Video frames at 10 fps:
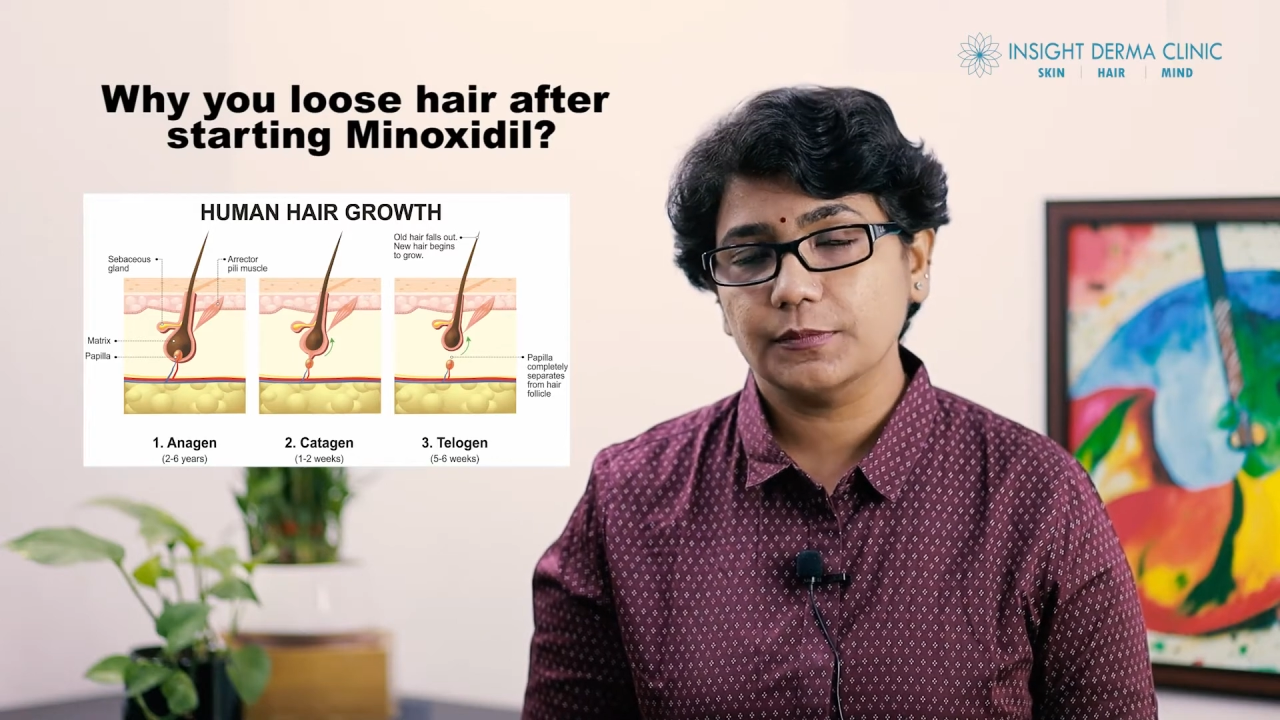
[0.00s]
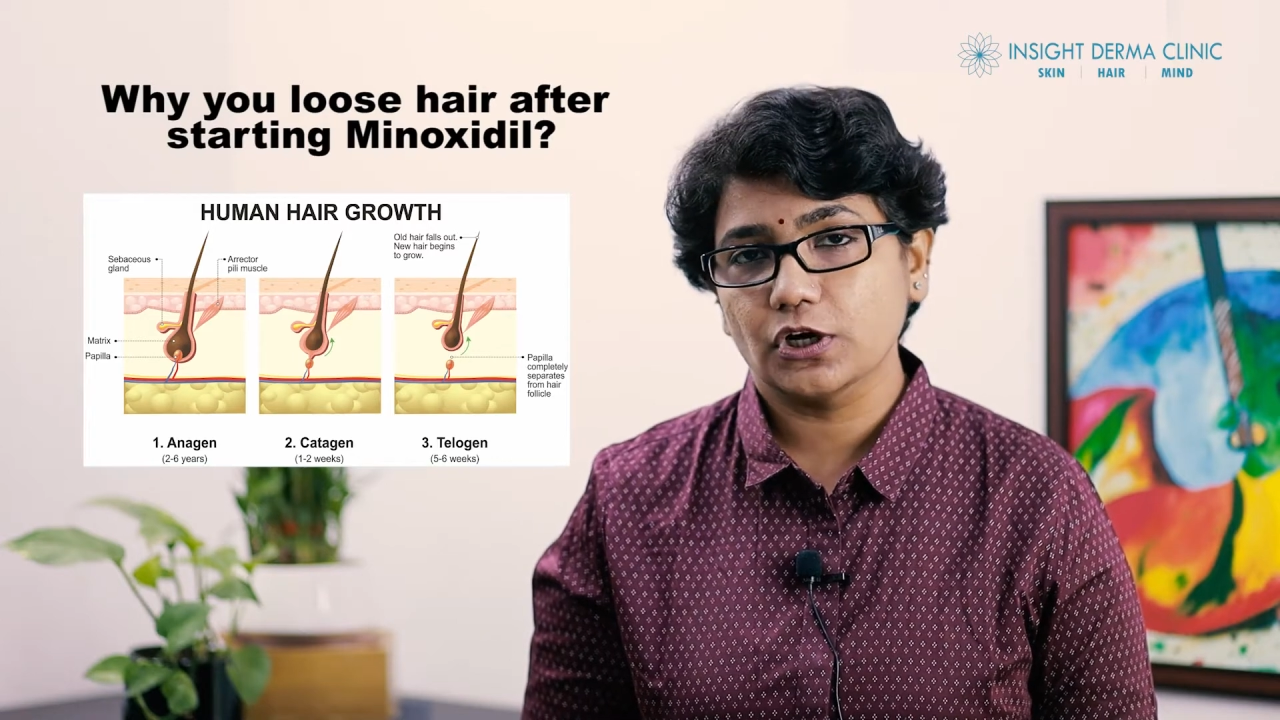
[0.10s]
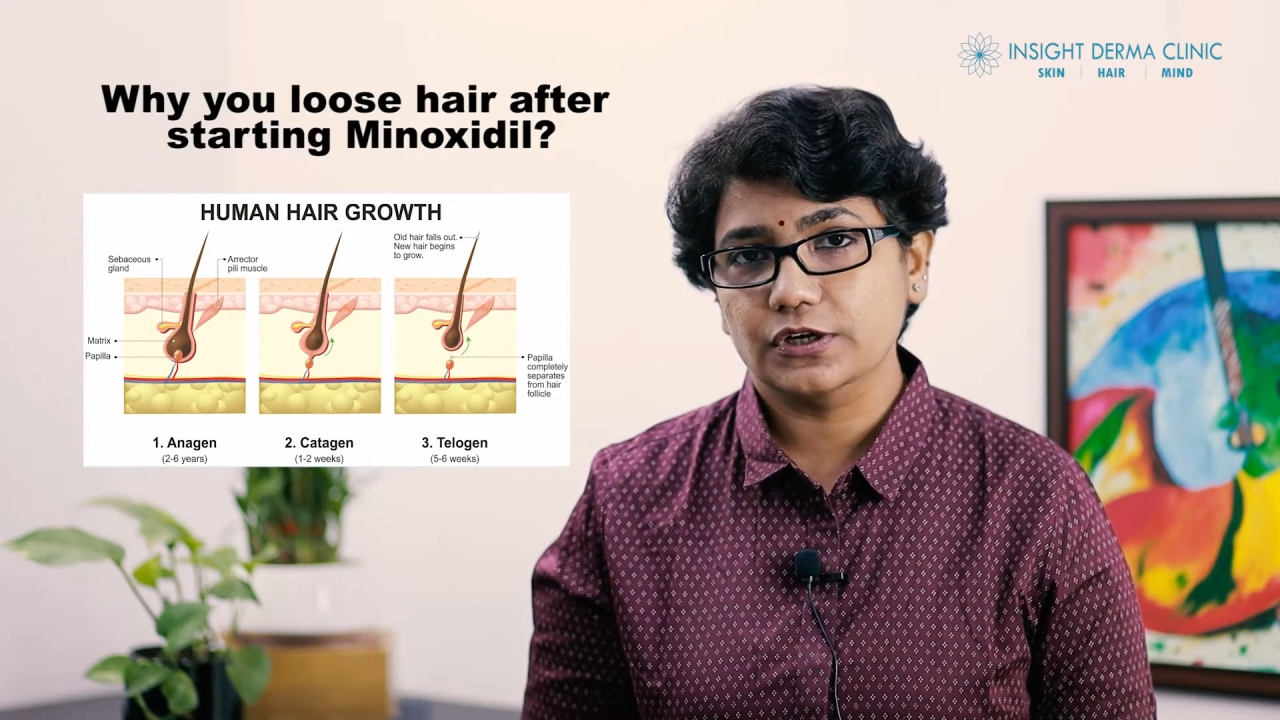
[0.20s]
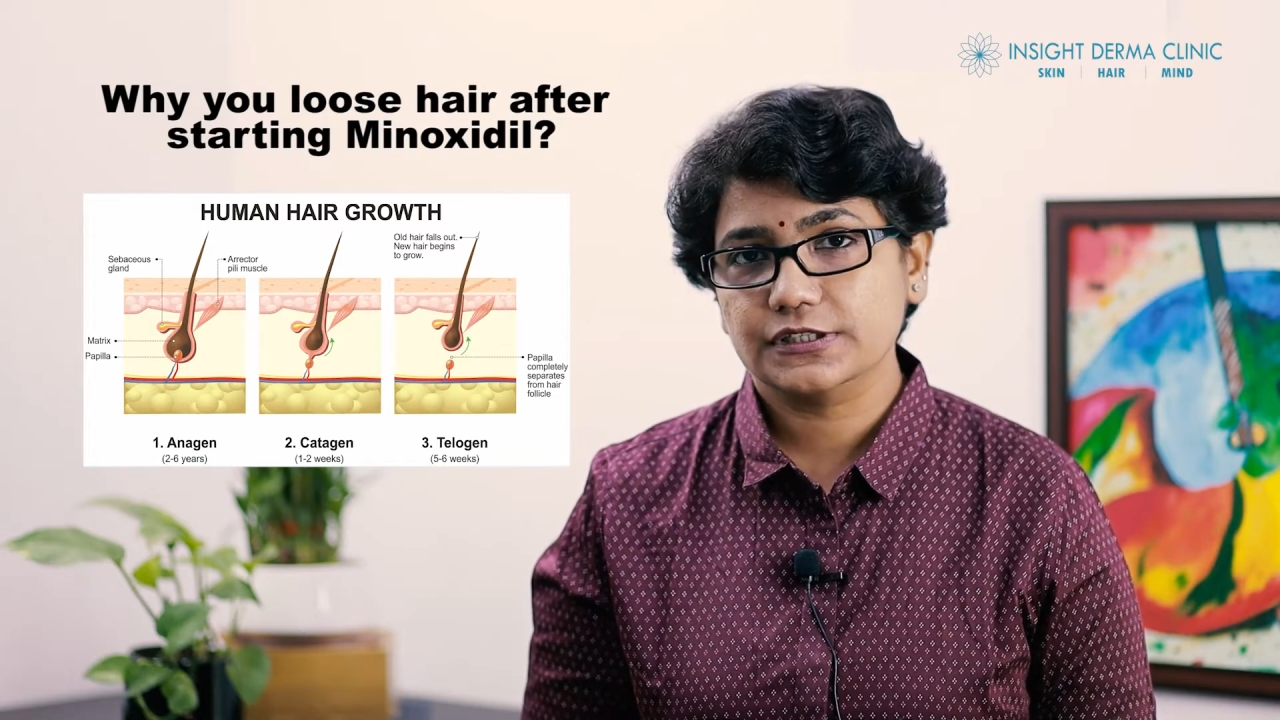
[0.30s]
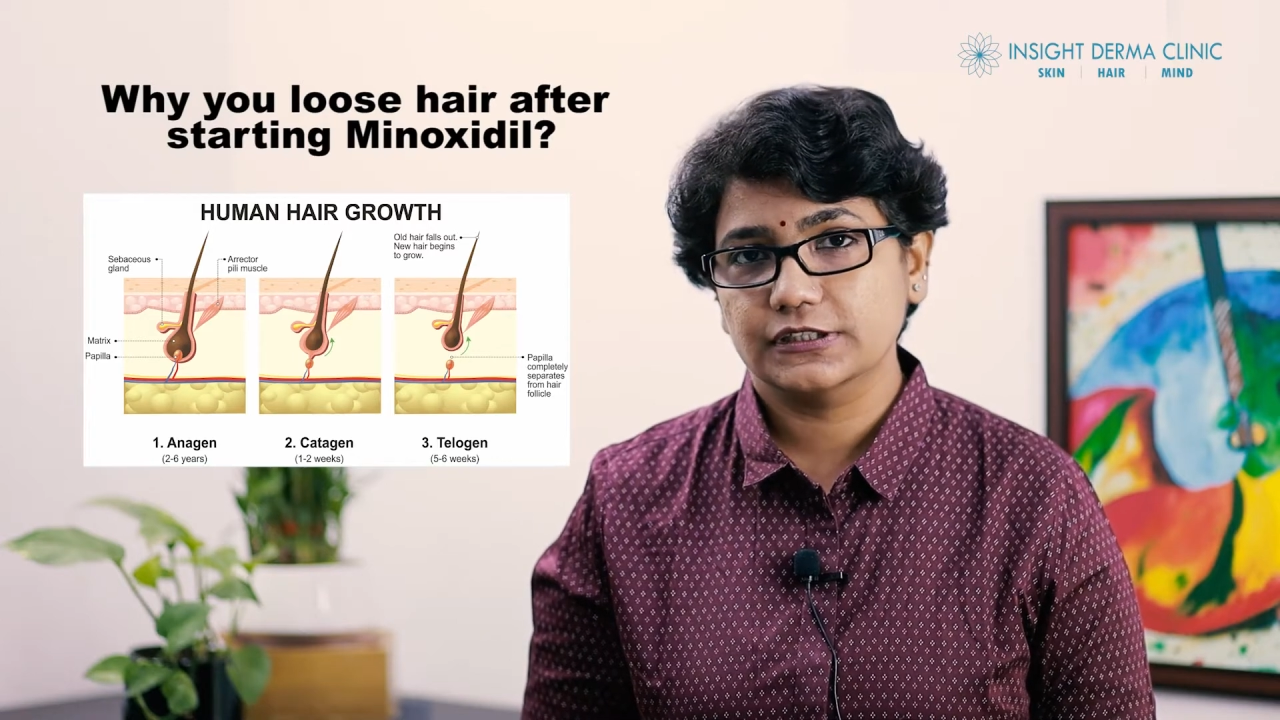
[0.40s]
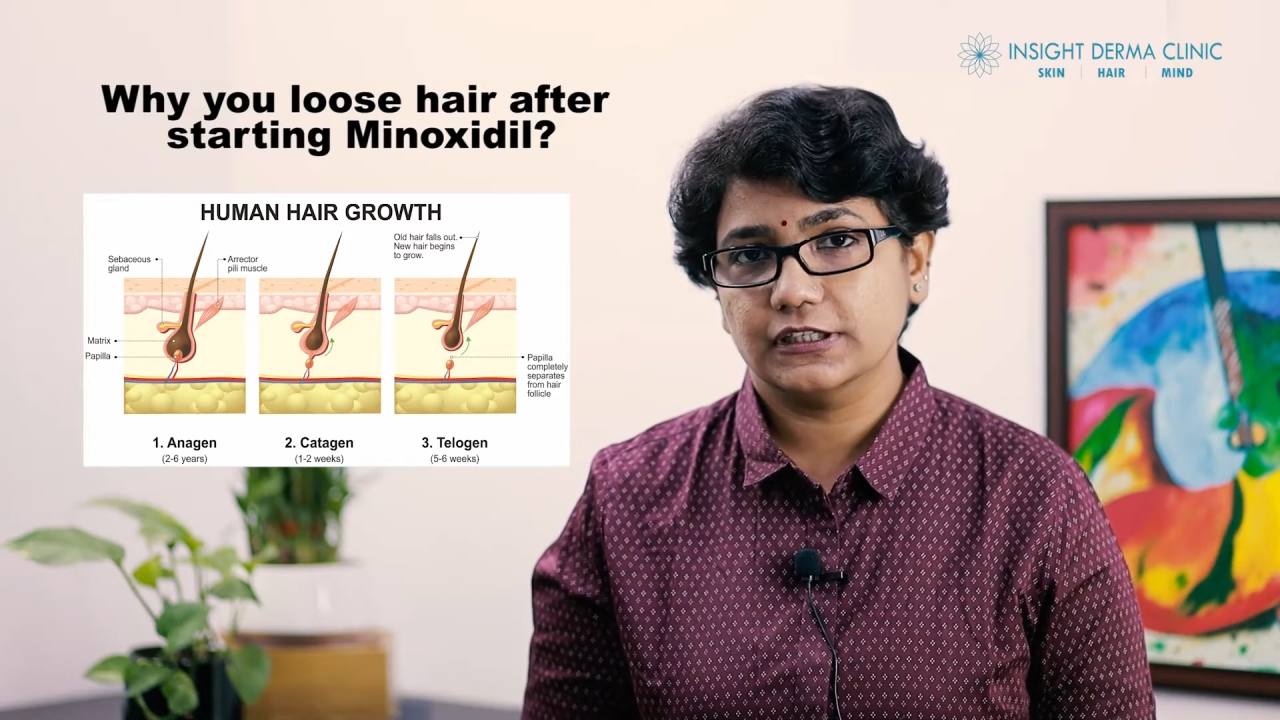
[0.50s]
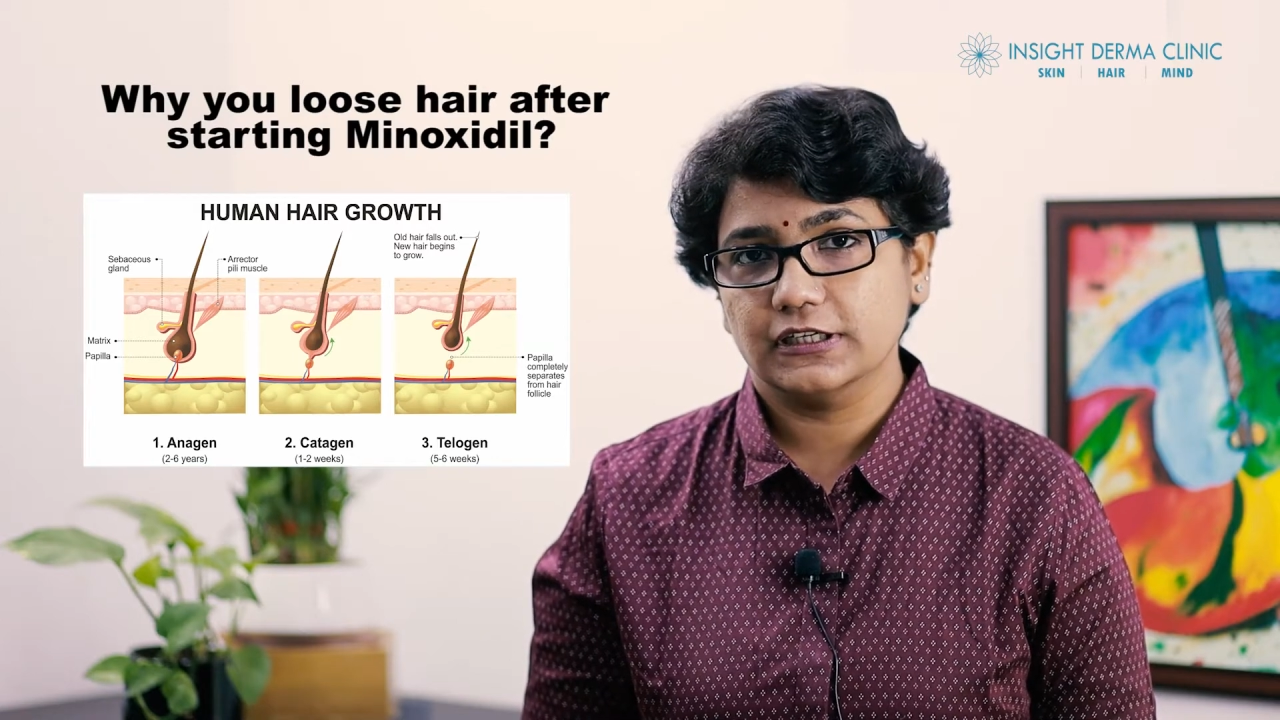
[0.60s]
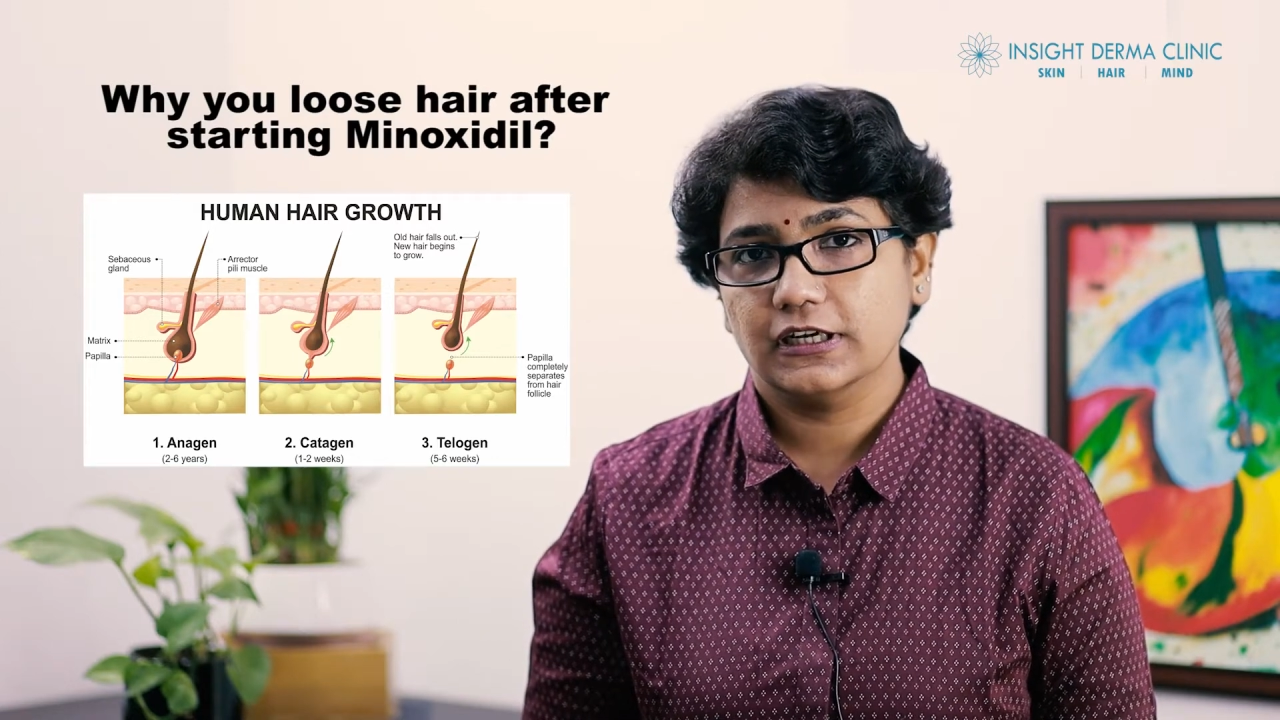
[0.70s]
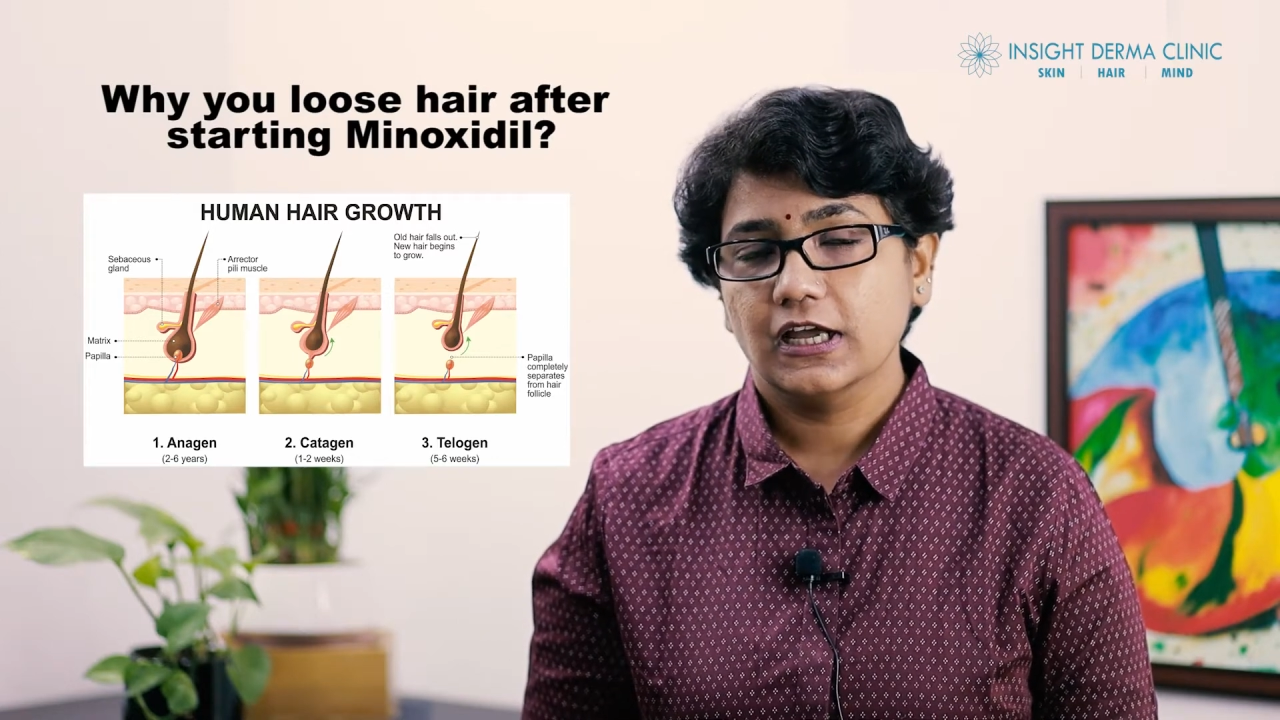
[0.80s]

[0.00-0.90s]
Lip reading: minoxidil,